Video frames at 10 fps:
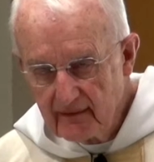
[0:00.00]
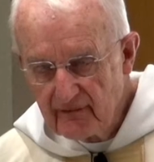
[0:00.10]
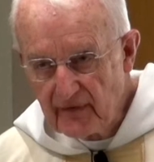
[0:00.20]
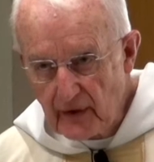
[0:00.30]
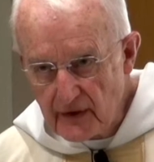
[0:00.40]

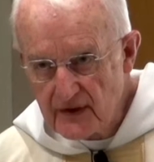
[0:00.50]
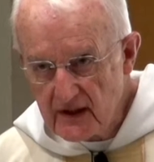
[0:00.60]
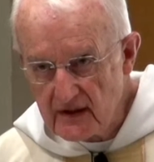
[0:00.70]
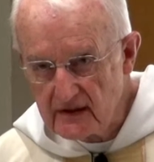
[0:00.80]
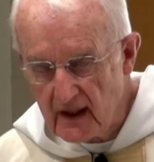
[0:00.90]
First,
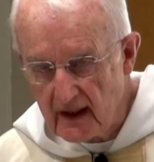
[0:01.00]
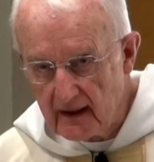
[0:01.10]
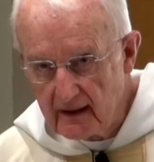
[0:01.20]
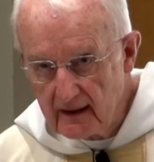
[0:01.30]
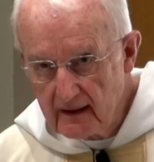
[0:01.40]
he
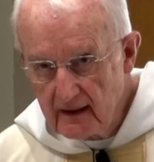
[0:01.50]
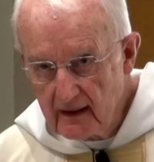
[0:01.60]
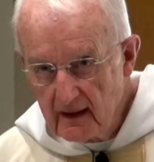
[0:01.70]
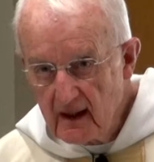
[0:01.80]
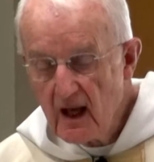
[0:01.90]
said,
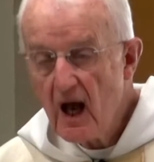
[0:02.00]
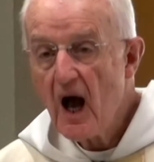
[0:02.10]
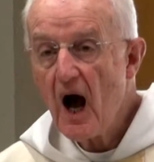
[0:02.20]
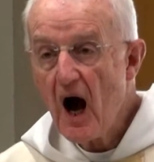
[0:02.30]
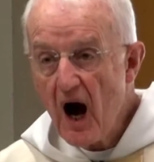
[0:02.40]

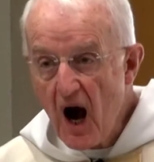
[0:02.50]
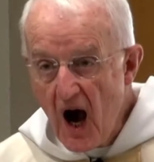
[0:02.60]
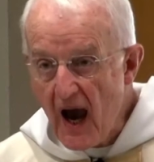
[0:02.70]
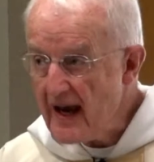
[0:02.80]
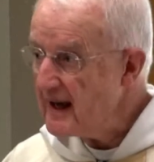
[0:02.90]

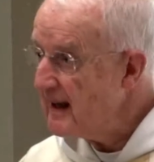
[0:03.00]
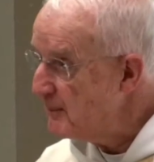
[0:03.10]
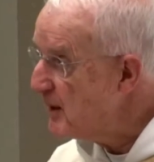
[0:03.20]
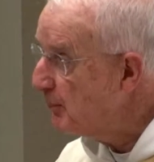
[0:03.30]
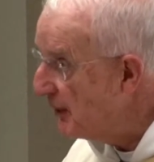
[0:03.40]
"I
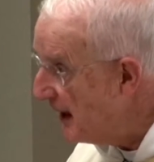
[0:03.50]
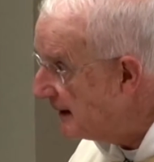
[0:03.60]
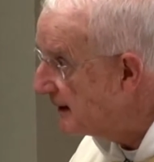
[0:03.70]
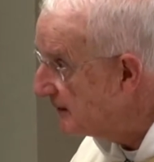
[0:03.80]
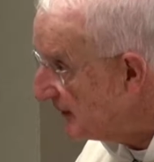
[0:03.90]
am the
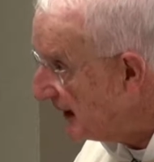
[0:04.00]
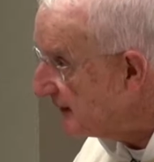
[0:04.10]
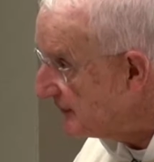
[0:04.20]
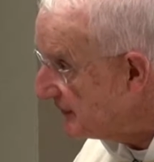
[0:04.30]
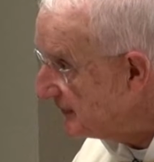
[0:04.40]
bread
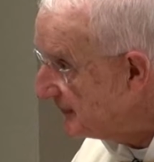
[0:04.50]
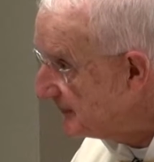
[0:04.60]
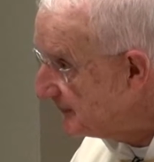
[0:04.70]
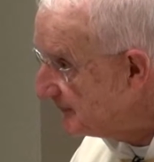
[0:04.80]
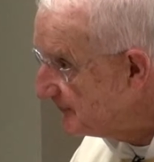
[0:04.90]
life."
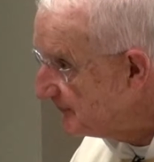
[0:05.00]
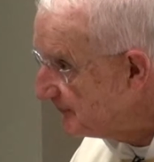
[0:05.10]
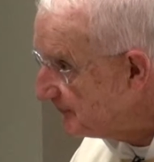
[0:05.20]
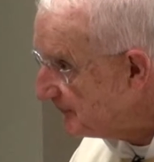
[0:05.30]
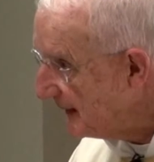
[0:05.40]

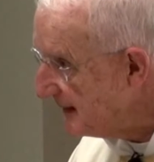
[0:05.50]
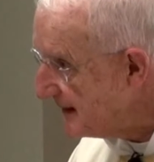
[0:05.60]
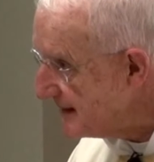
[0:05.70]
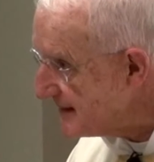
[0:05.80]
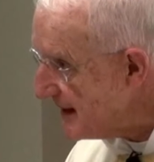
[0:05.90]
He
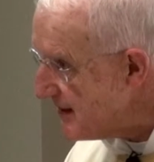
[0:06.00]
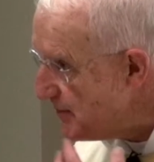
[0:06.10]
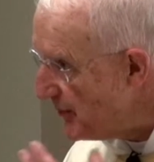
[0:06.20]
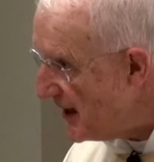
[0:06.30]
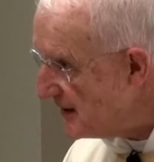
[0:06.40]
didn't say the
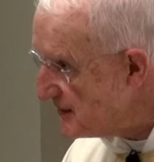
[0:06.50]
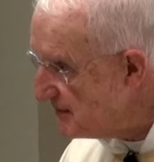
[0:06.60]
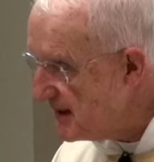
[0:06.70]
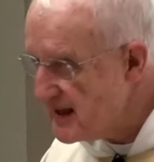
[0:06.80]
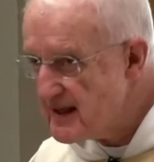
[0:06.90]
bread is
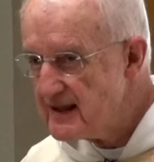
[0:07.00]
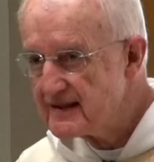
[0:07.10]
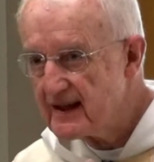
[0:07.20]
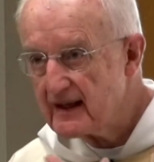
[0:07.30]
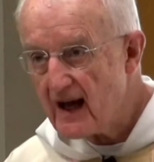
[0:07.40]
me. He
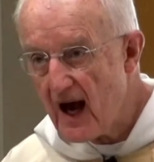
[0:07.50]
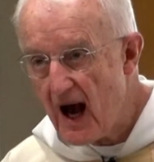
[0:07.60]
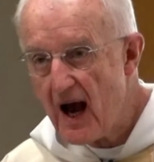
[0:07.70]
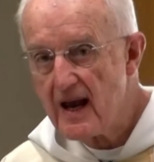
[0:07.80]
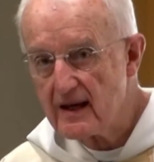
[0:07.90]
said,
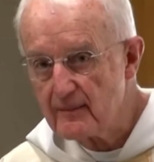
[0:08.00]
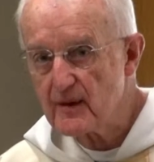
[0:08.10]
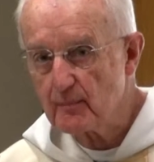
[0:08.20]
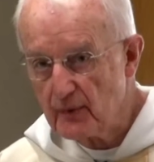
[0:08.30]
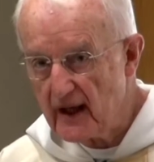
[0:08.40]
"I am
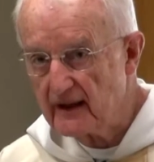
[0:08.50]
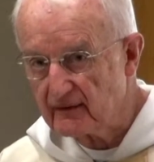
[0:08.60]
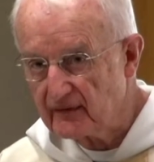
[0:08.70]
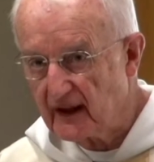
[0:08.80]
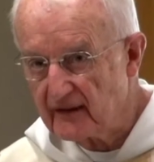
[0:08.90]
the bread
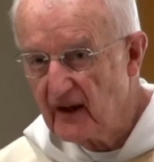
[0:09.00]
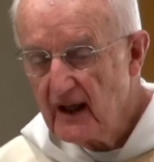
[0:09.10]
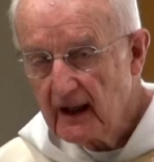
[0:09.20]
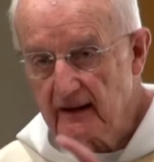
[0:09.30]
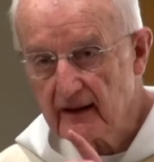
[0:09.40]
of life."
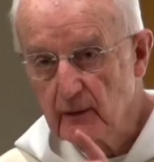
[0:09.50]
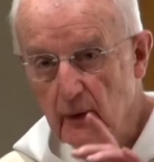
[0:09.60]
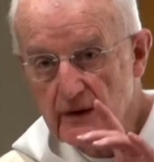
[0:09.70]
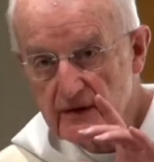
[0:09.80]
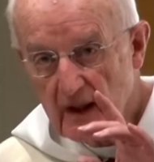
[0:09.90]
In other
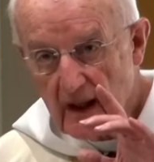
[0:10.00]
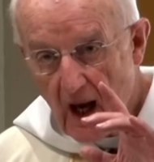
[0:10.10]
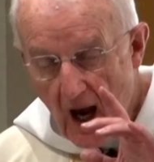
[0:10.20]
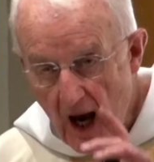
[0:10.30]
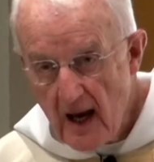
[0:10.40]
words,
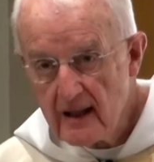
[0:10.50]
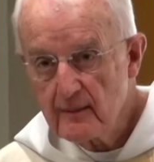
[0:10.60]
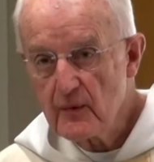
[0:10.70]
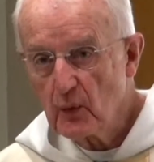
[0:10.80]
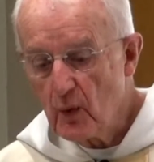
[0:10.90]
I
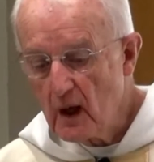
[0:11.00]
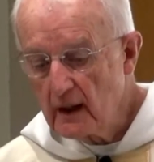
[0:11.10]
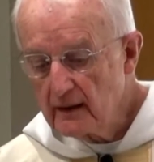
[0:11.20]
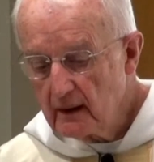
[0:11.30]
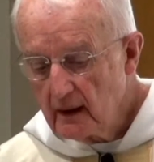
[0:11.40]
am the
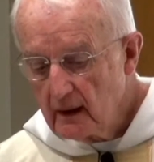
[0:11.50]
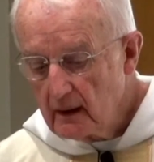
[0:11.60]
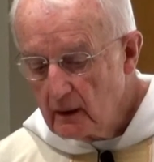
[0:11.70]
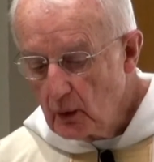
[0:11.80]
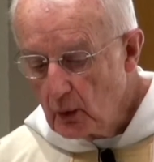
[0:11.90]
one
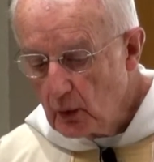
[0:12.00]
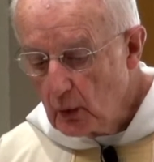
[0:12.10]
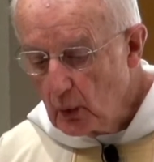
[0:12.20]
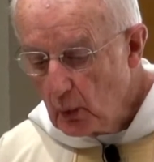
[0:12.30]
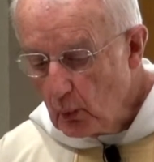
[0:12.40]

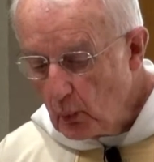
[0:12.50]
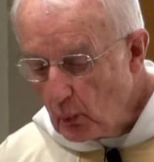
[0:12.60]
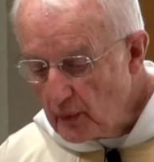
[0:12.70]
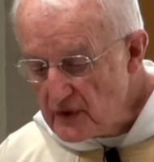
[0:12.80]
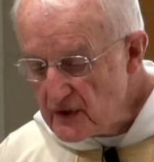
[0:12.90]

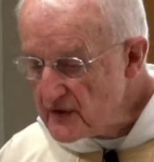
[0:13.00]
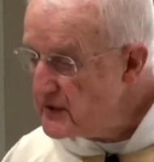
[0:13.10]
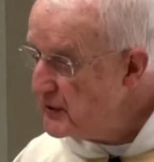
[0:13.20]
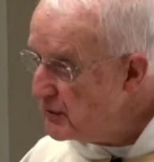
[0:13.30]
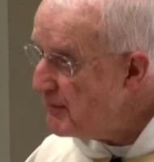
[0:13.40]
which is the
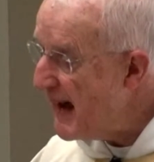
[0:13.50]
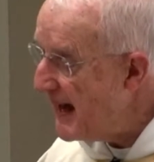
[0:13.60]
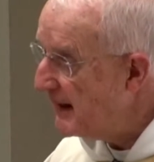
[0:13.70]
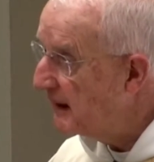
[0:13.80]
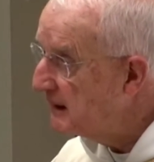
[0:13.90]
new
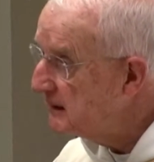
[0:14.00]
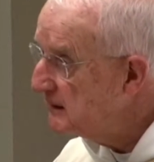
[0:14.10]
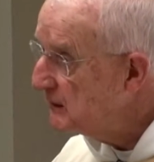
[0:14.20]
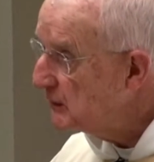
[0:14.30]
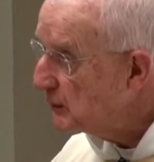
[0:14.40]
manna,
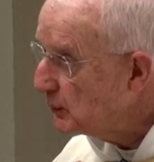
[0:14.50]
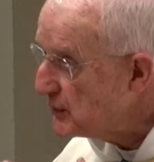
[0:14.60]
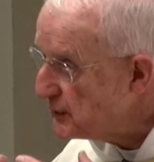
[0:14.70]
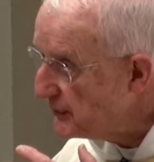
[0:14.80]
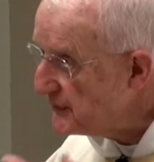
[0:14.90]

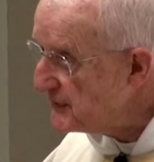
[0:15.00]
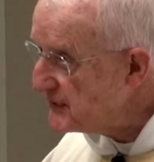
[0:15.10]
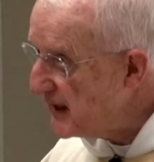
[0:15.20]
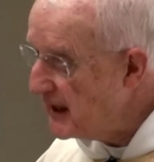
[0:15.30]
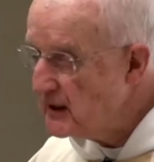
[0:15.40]
which will
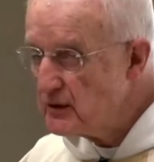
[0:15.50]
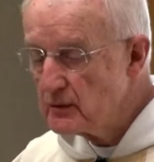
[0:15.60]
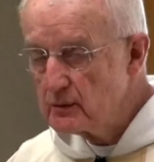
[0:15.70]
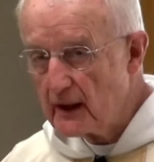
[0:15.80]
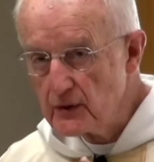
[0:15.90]
sustain
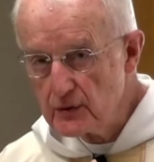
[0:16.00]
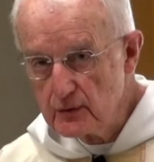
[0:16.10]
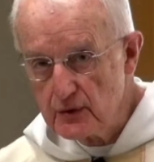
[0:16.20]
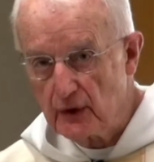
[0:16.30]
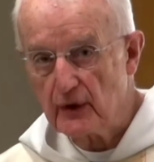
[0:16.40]
you as you
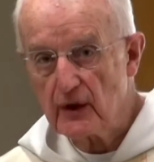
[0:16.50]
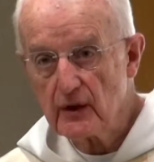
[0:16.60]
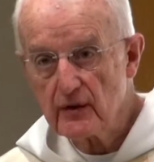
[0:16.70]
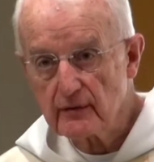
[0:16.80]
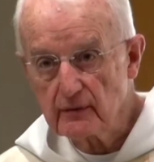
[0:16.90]
journey
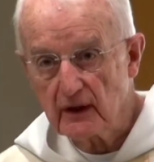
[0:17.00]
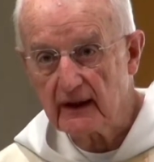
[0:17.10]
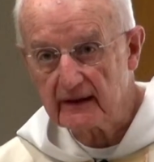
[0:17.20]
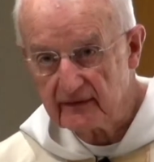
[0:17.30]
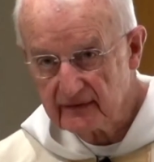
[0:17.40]
through
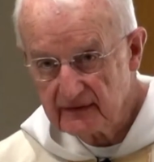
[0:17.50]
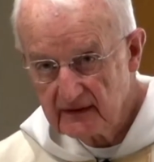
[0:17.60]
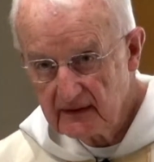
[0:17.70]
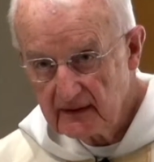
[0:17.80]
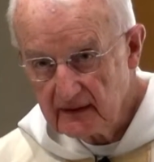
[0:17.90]
life
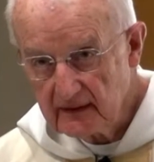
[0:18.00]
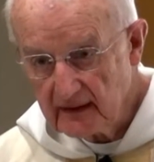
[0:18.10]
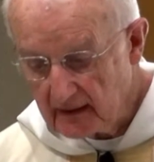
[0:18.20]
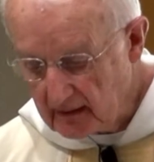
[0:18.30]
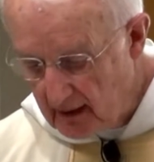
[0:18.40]

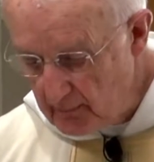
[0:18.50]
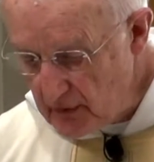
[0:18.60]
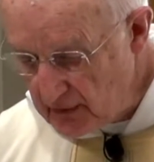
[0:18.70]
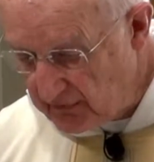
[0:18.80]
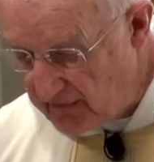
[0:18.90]
and come
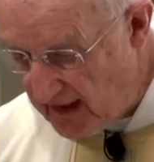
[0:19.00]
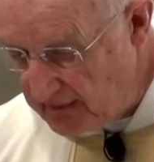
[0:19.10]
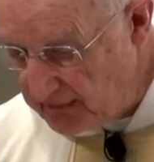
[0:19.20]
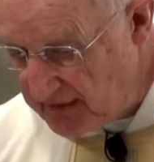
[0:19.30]
to your final